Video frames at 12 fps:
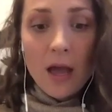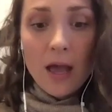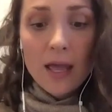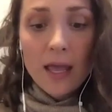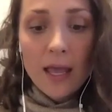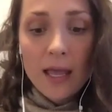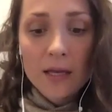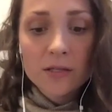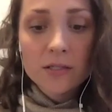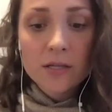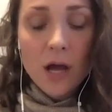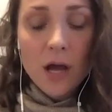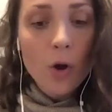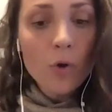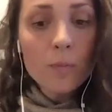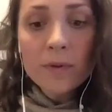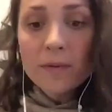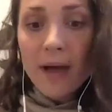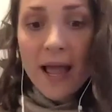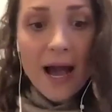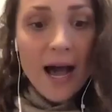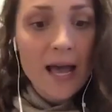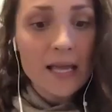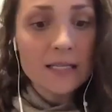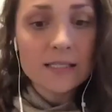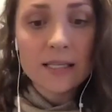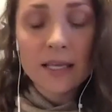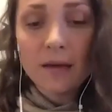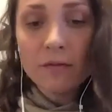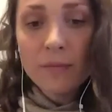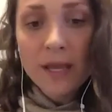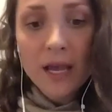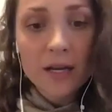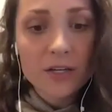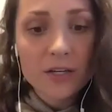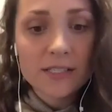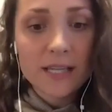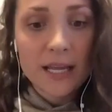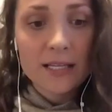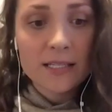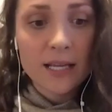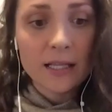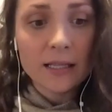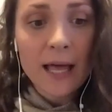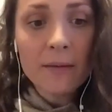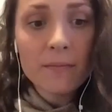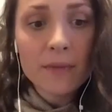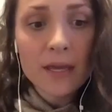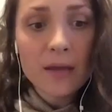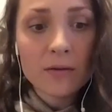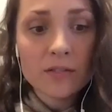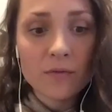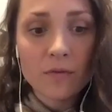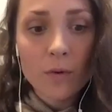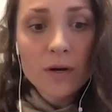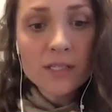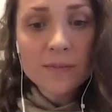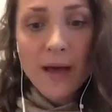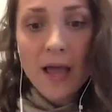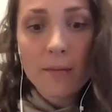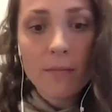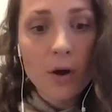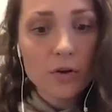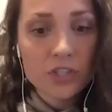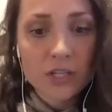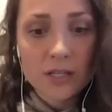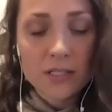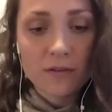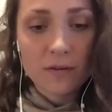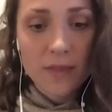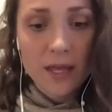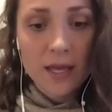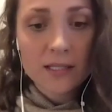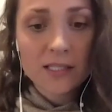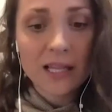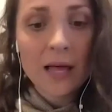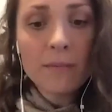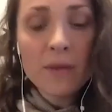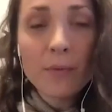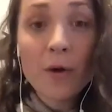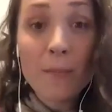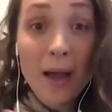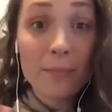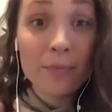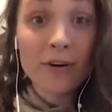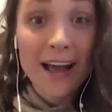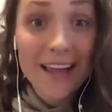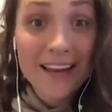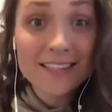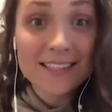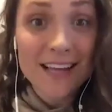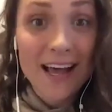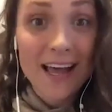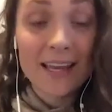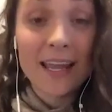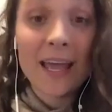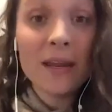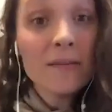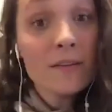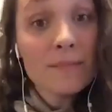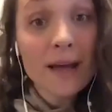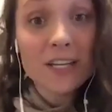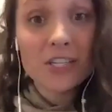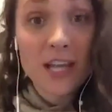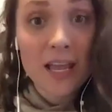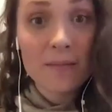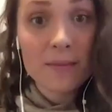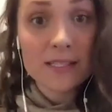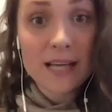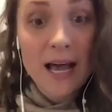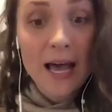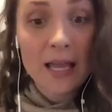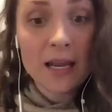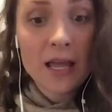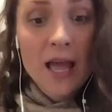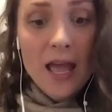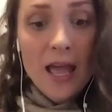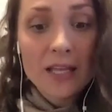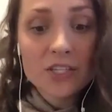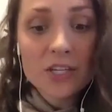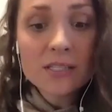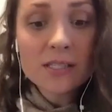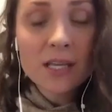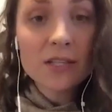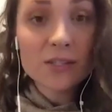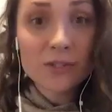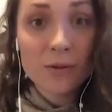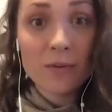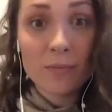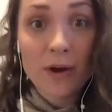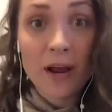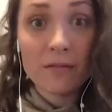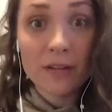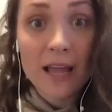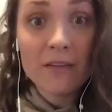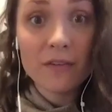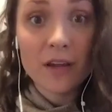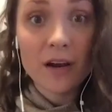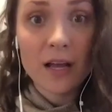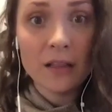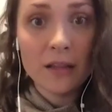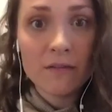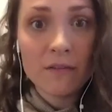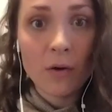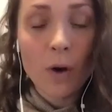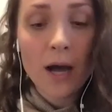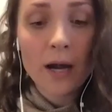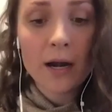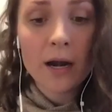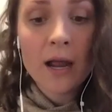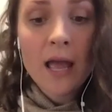And open my eyes, give me understanding. Let me divorce my emotions from this. Let me put my pride aside and even my shame aside and just consume the bread of life here and living water.